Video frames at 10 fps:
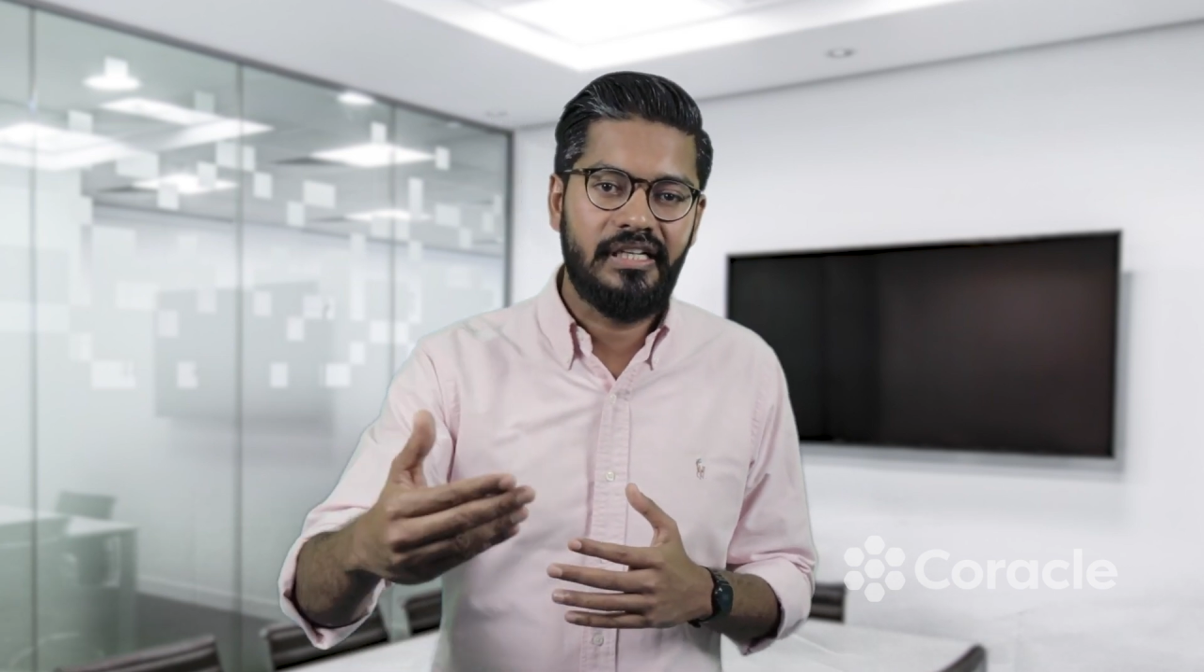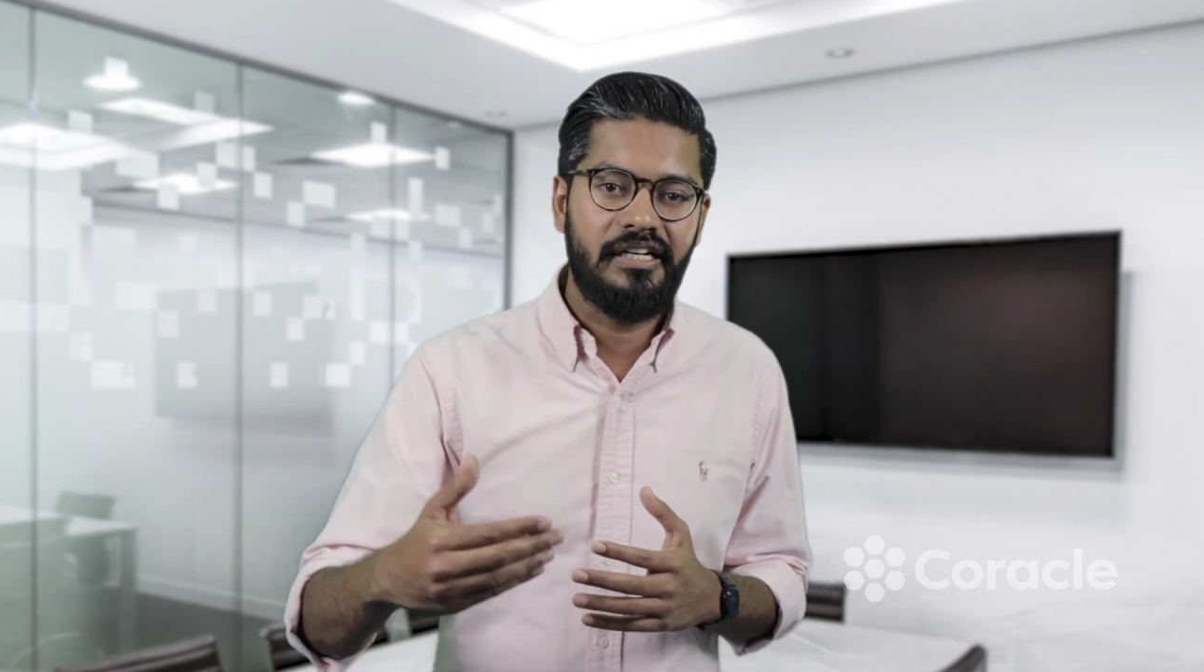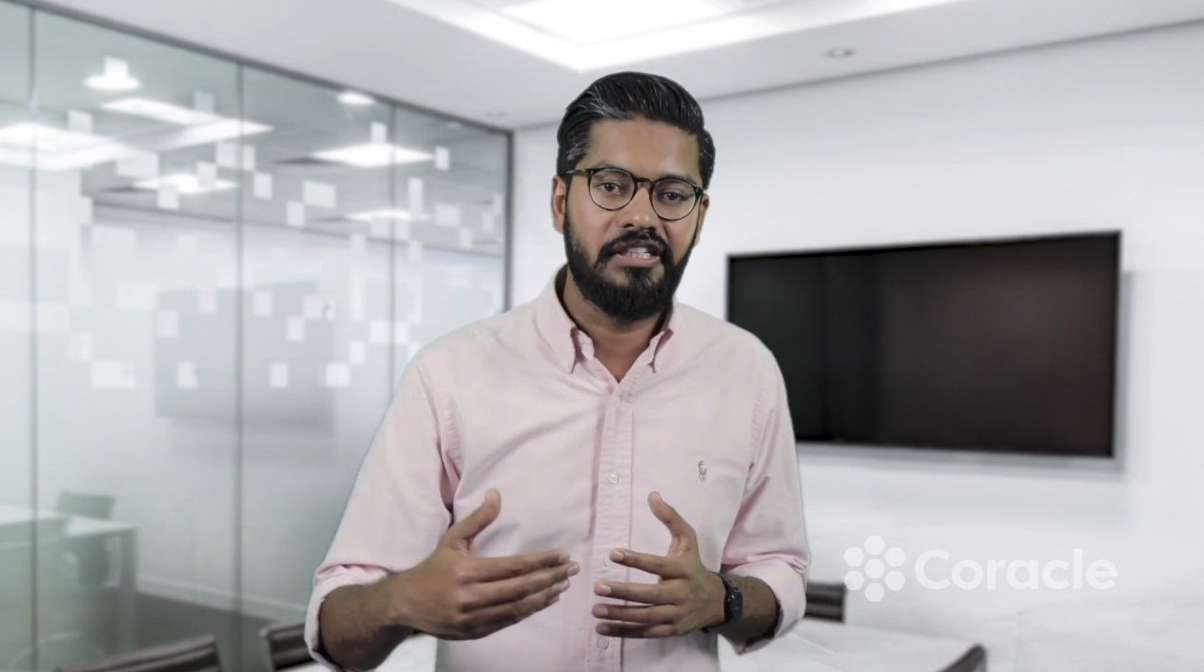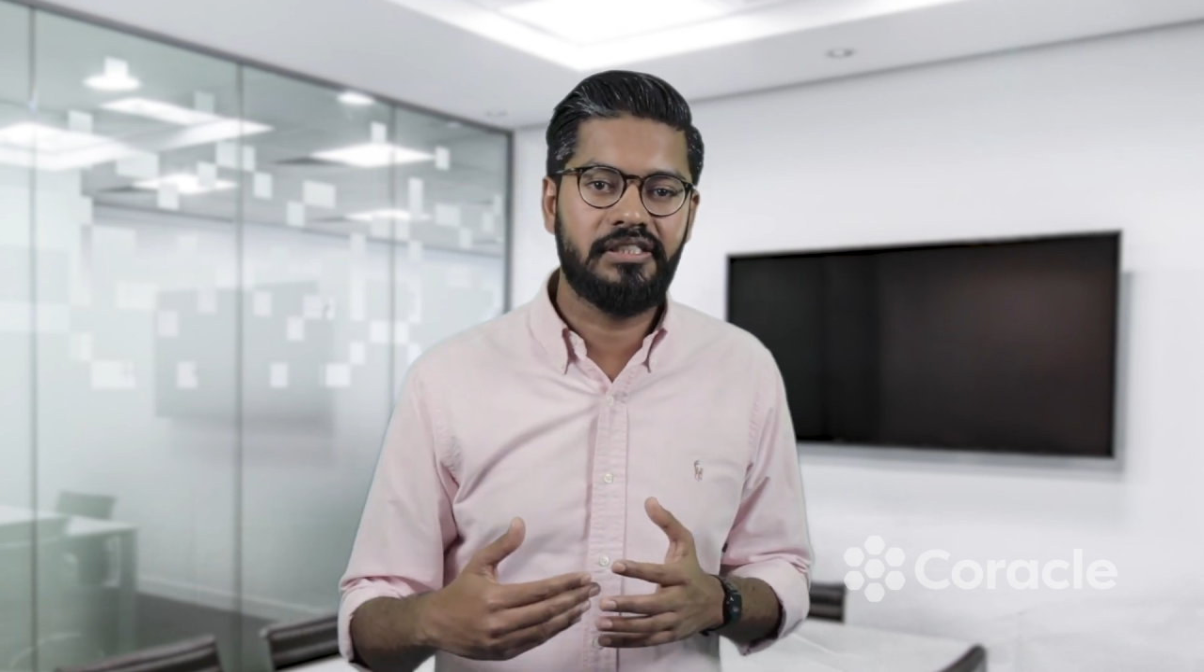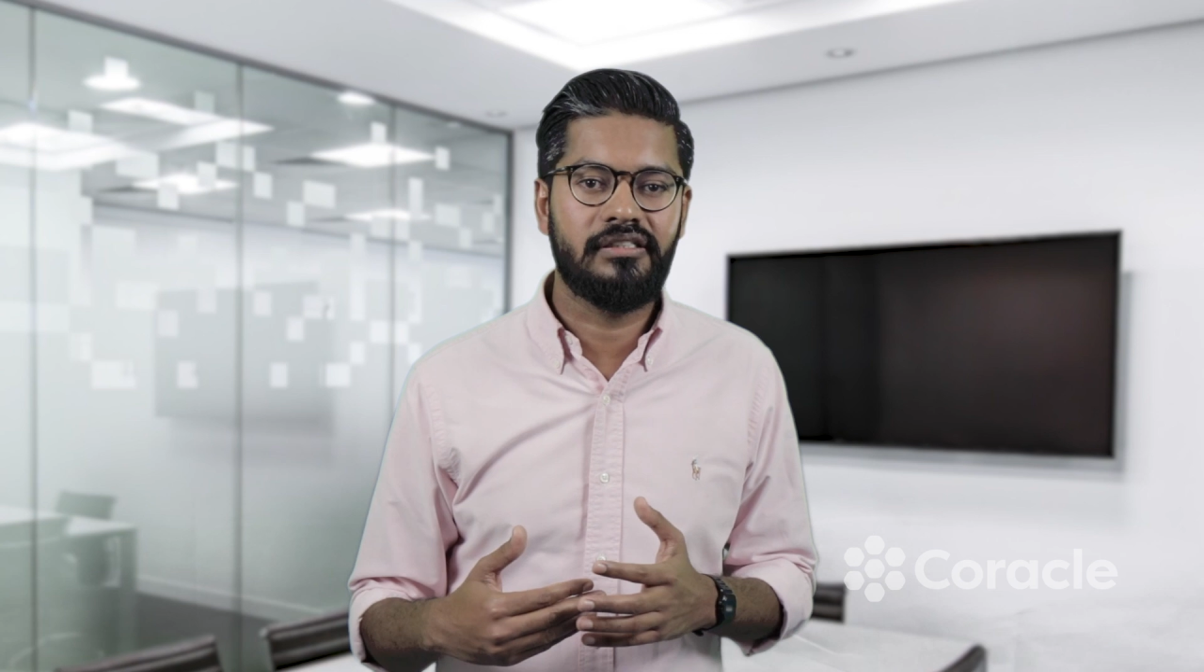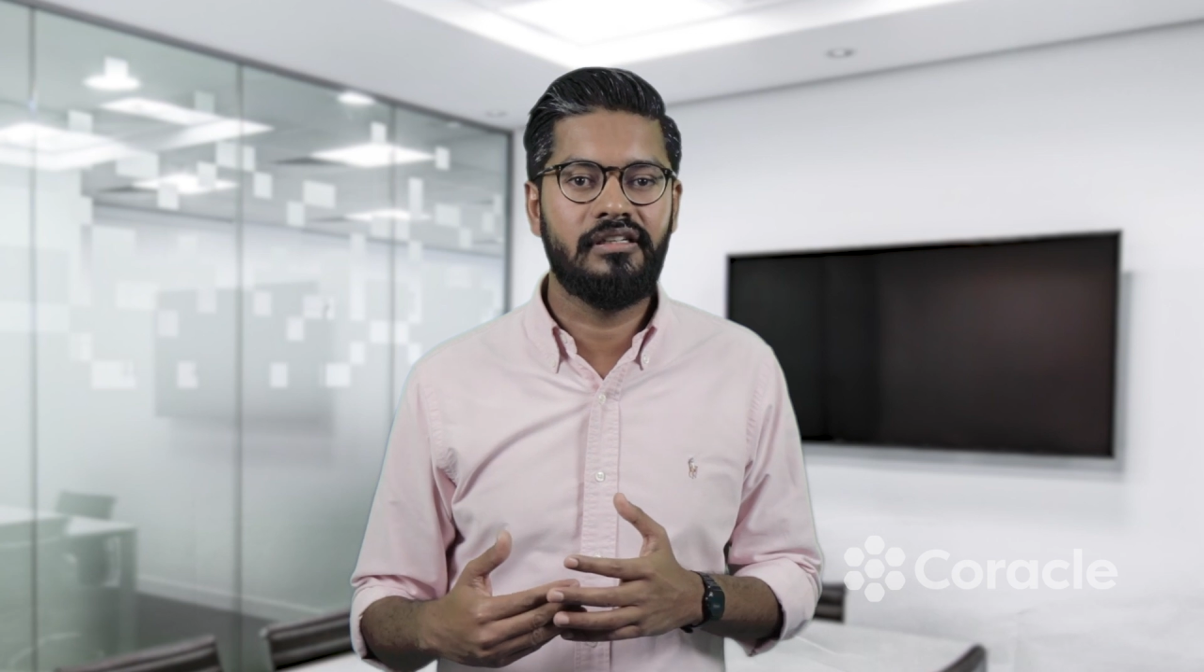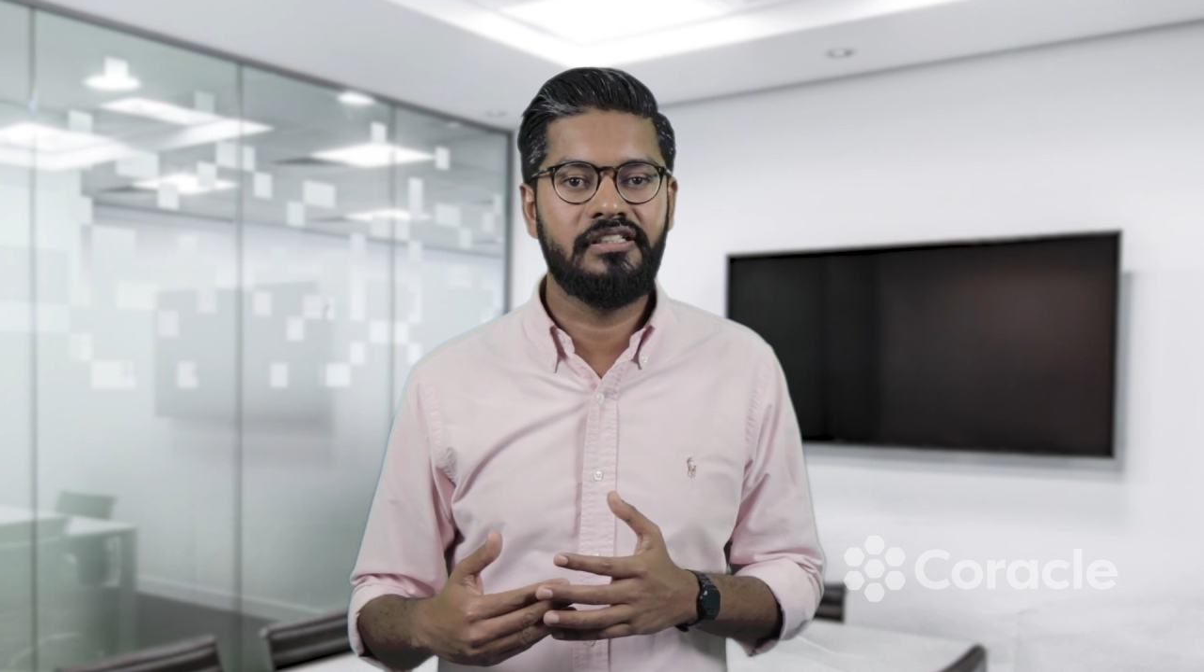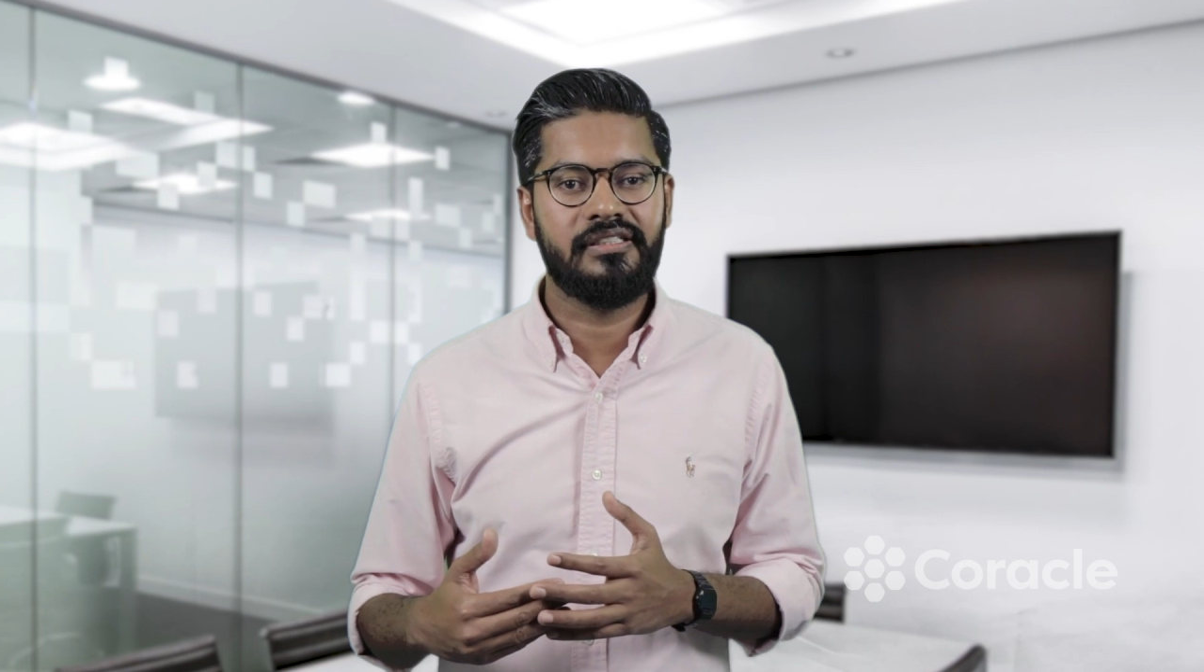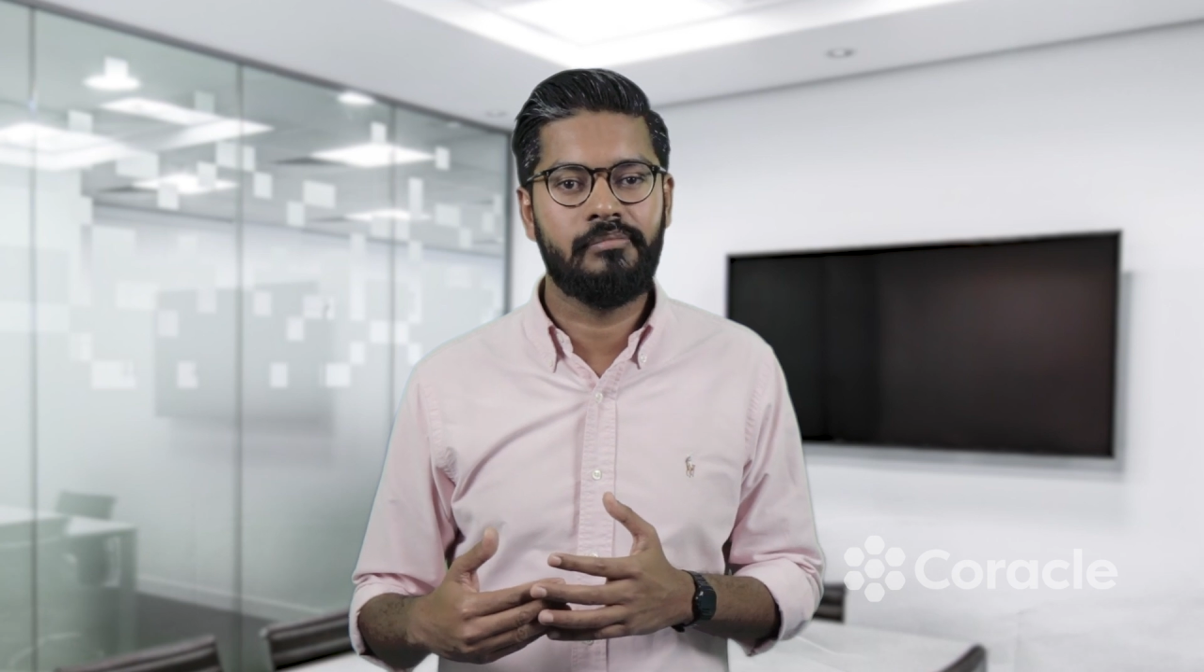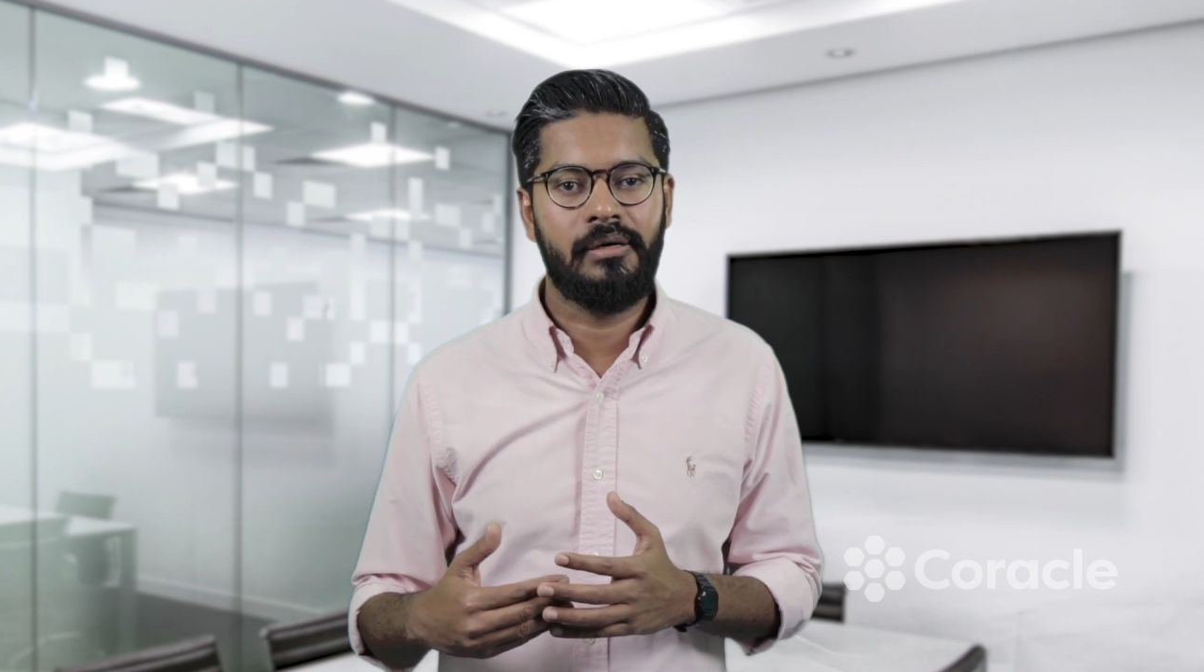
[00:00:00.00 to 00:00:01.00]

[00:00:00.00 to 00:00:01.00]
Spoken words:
additional some